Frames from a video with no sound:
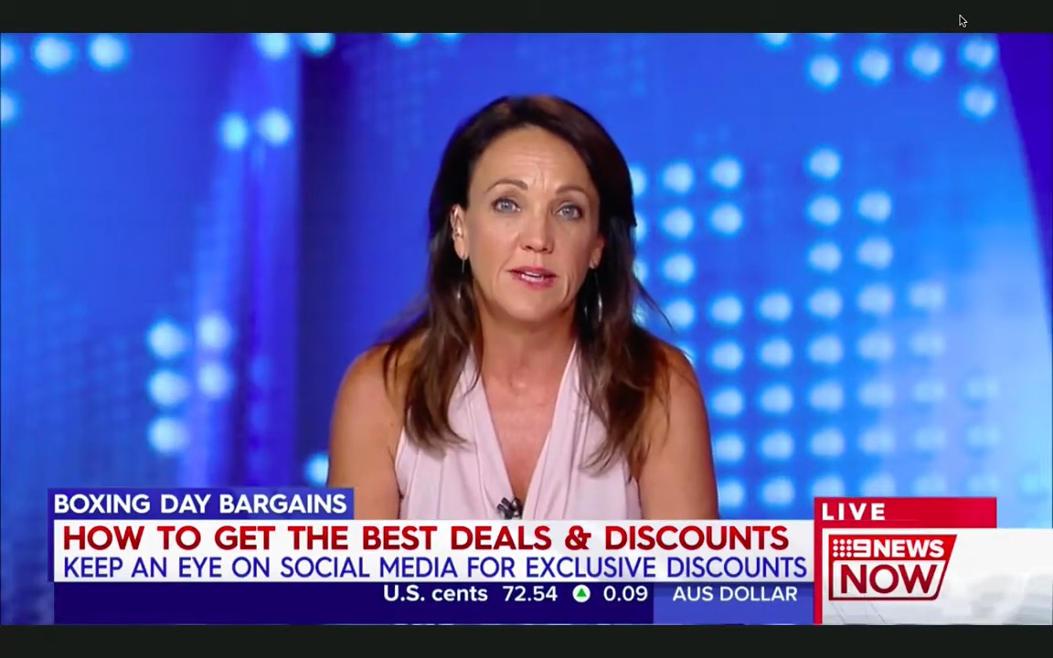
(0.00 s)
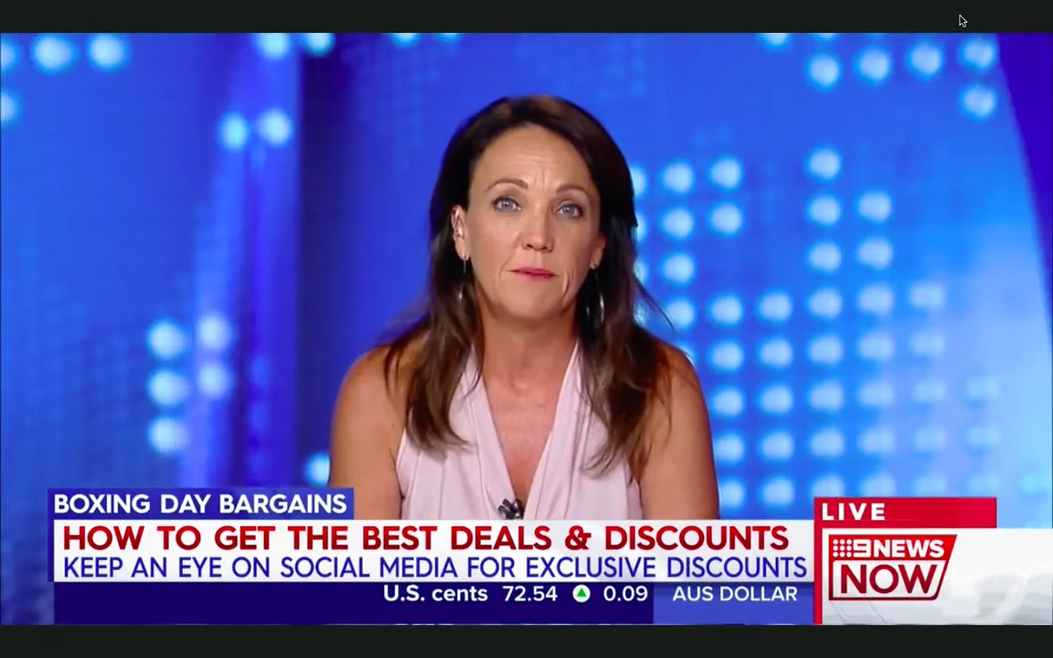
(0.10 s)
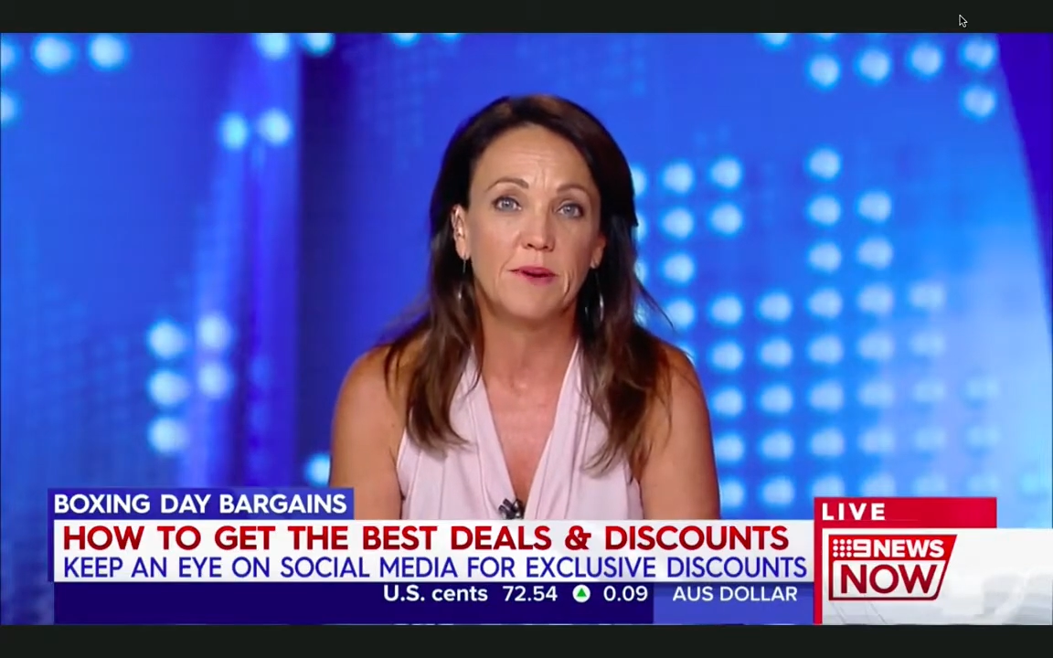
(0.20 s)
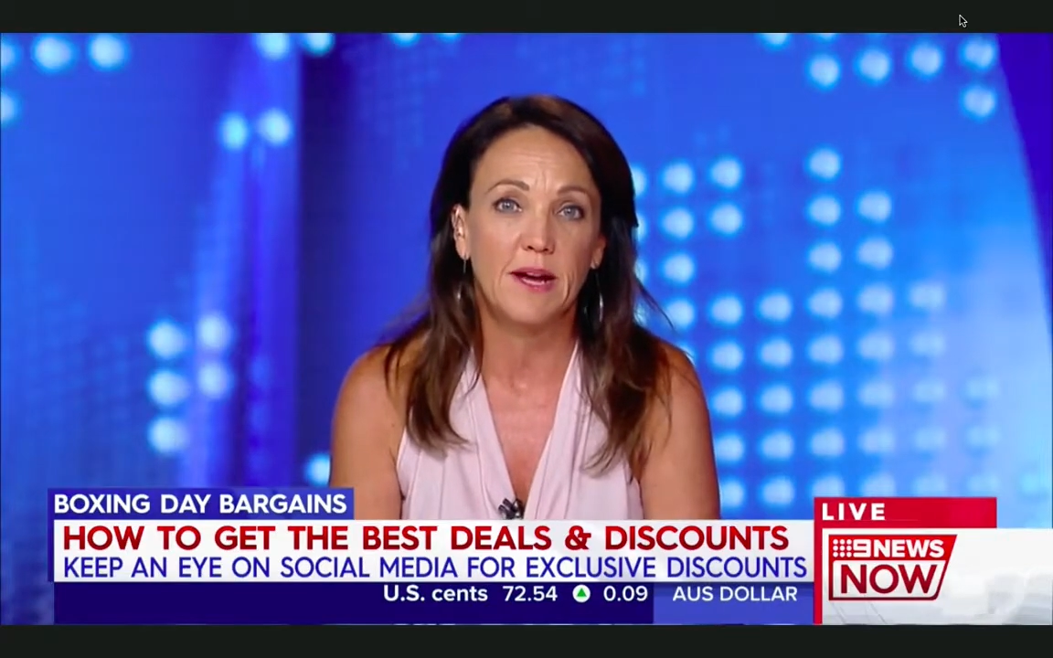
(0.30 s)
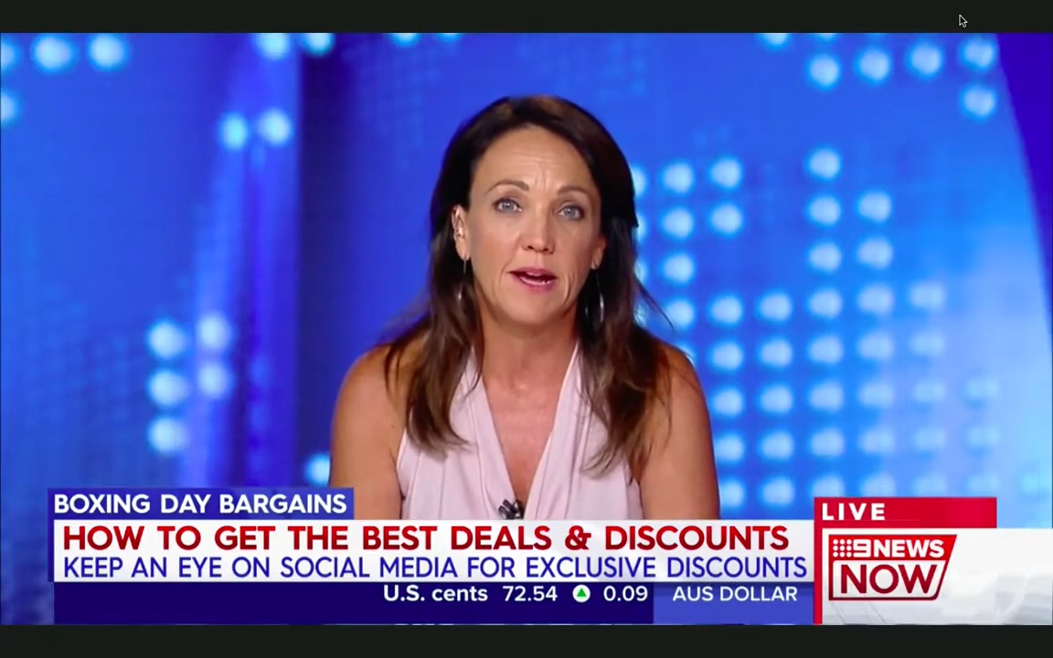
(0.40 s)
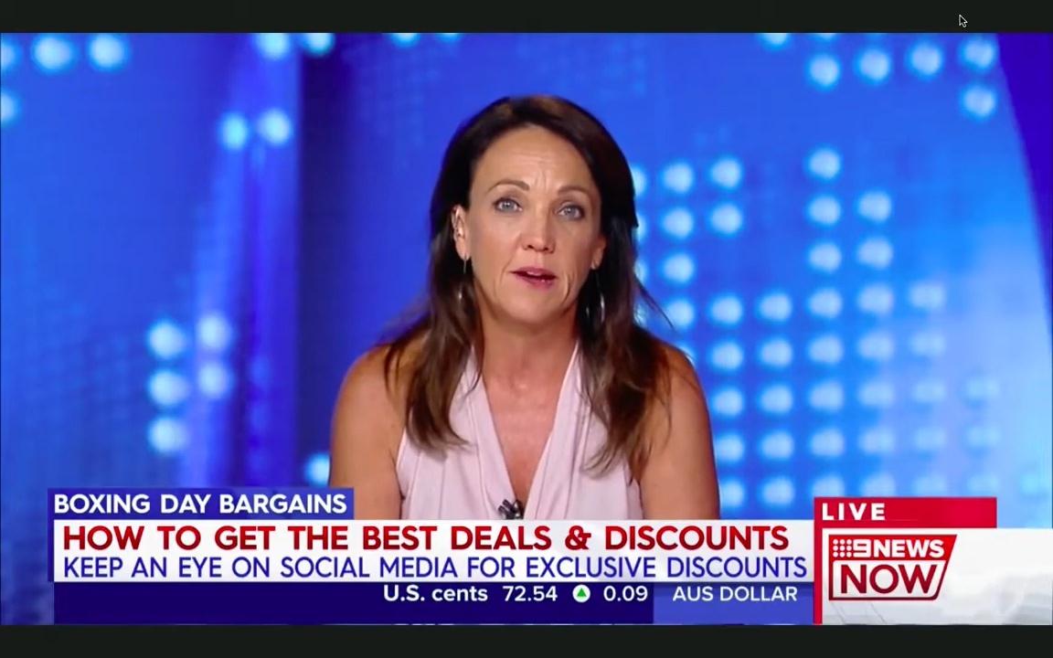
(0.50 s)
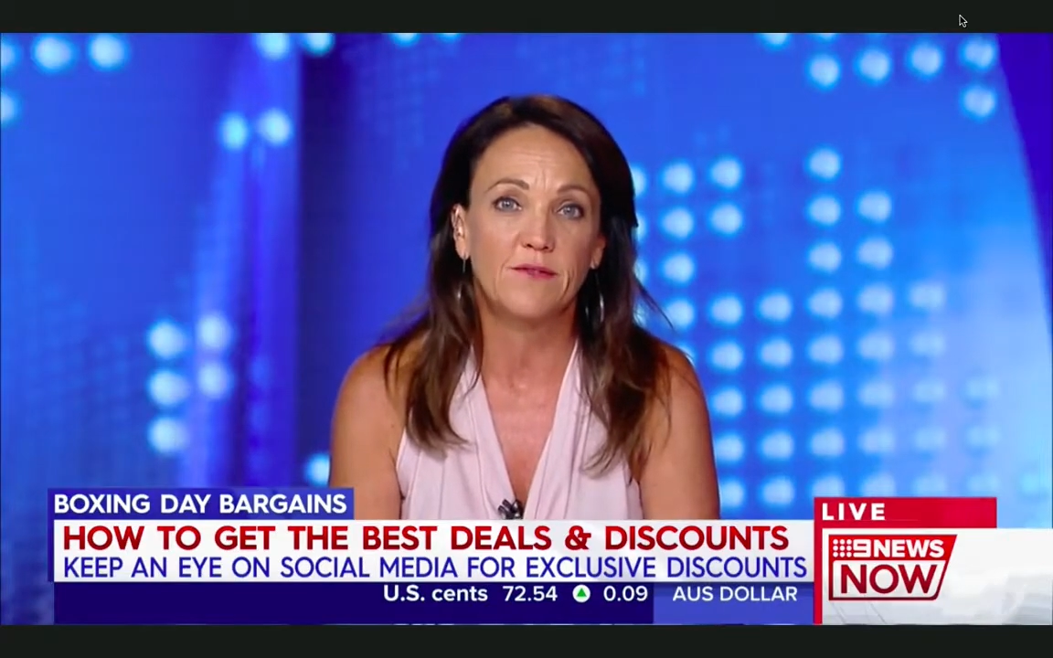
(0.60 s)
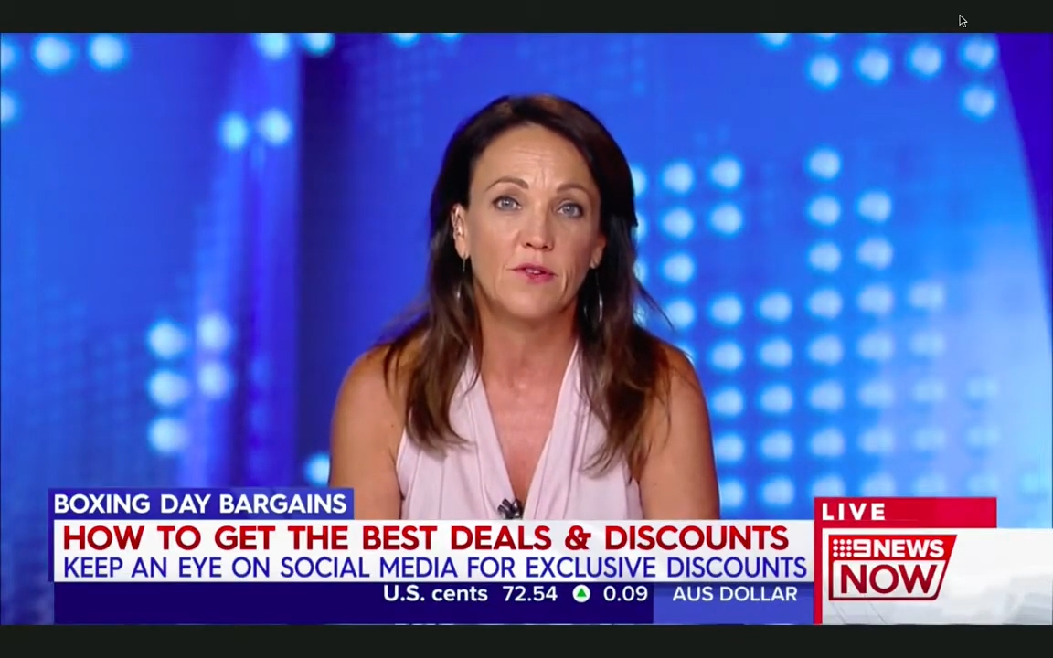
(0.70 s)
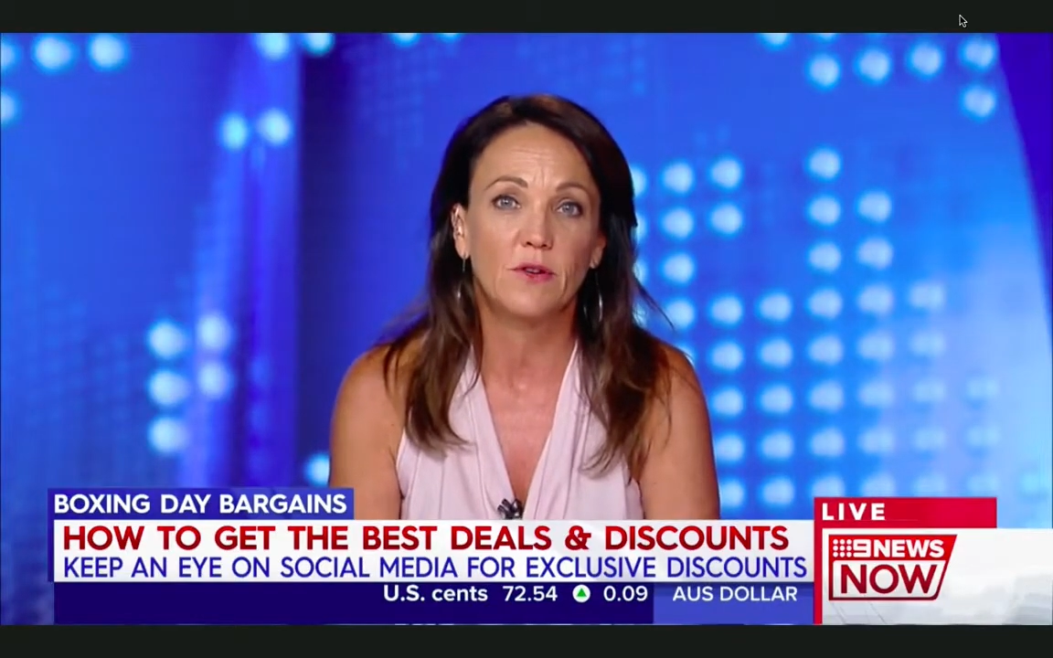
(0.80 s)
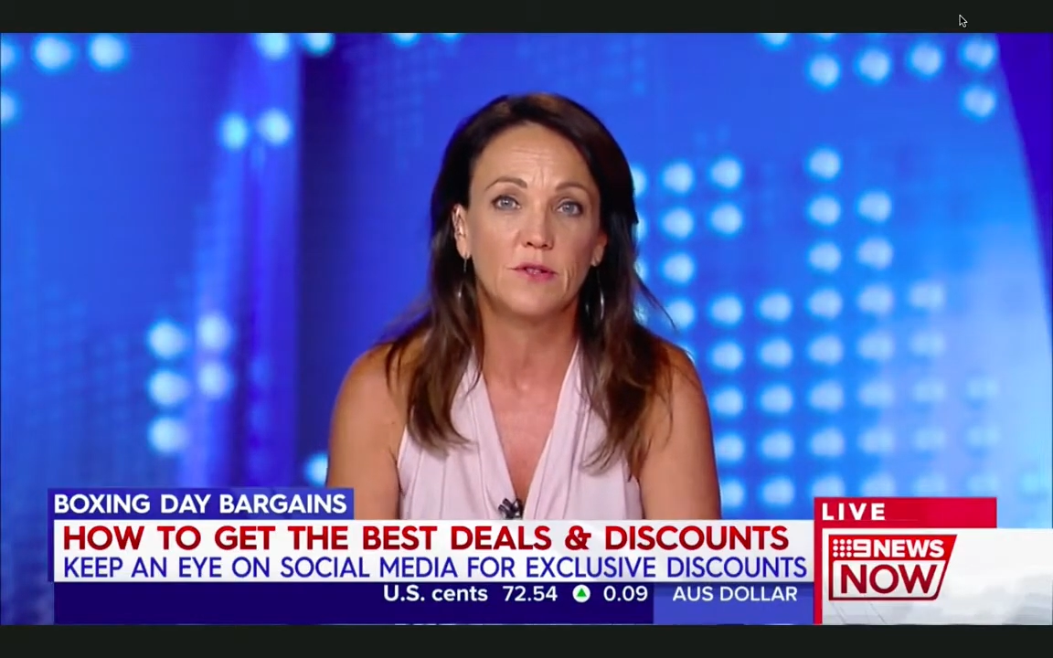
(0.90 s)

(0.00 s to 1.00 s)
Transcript: keep an eye out for